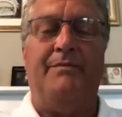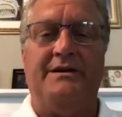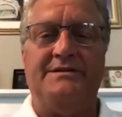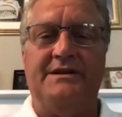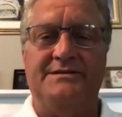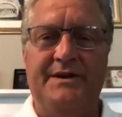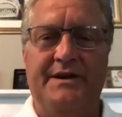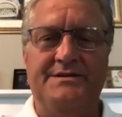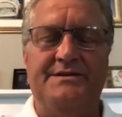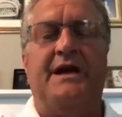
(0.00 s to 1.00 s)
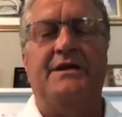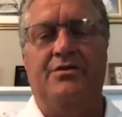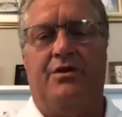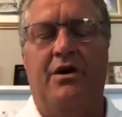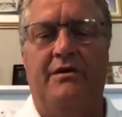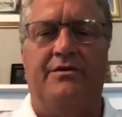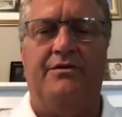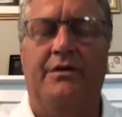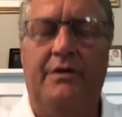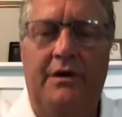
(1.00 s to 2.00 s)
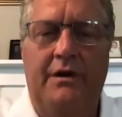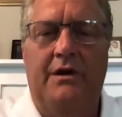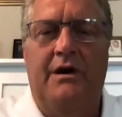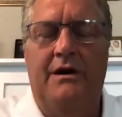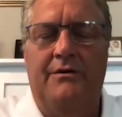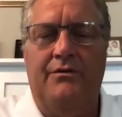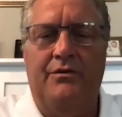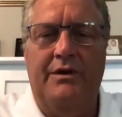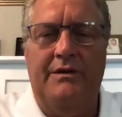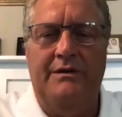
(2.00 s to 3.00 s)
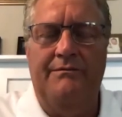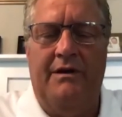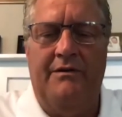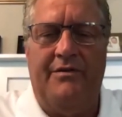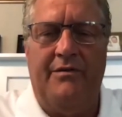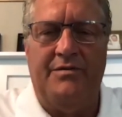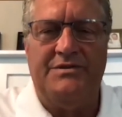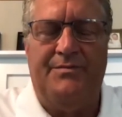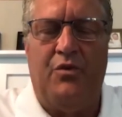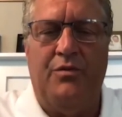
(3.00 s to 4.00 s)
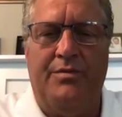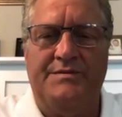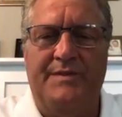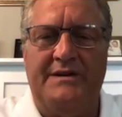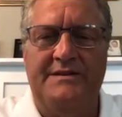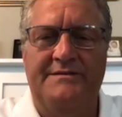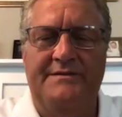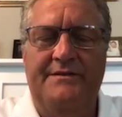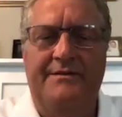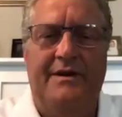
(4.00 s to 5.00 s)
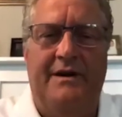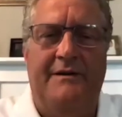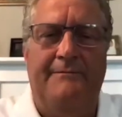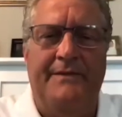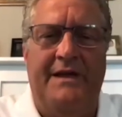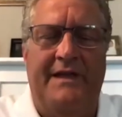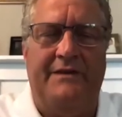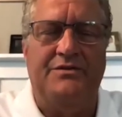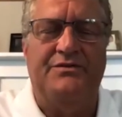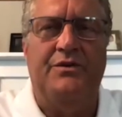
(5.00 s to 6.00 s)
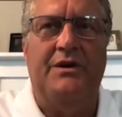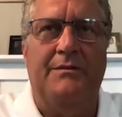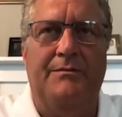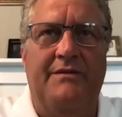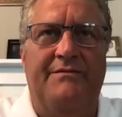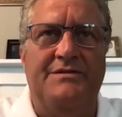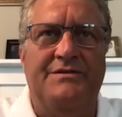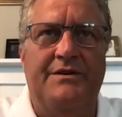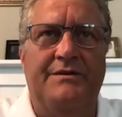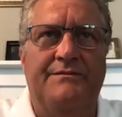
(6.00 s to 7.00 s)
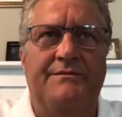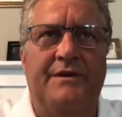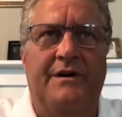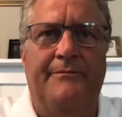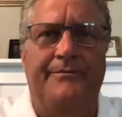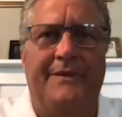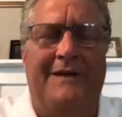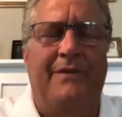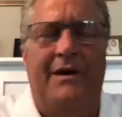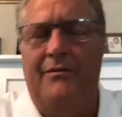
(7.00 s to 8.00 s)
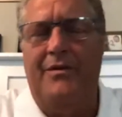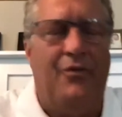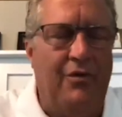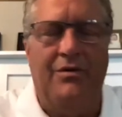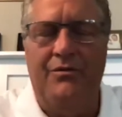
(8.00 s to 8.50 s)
expense, and you're covered really from a support perspective. That was really beneficiary. I remember working